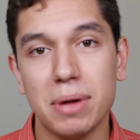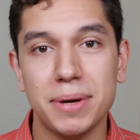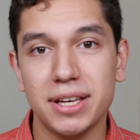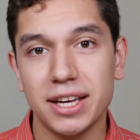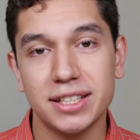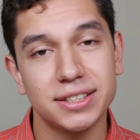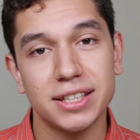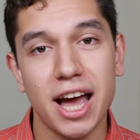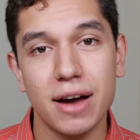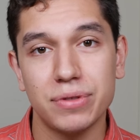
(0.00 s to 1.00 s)
Maybe it
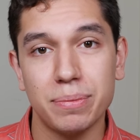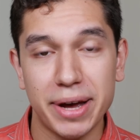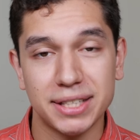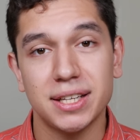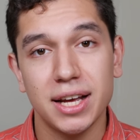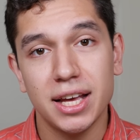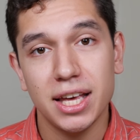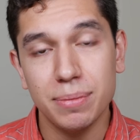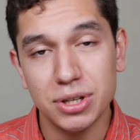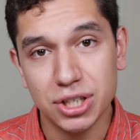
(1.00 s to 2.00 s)
doesn't have the best
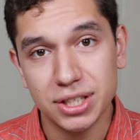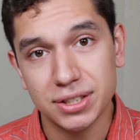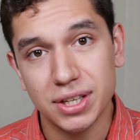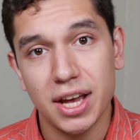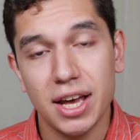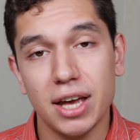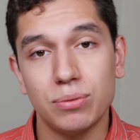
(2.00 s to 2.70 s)
images.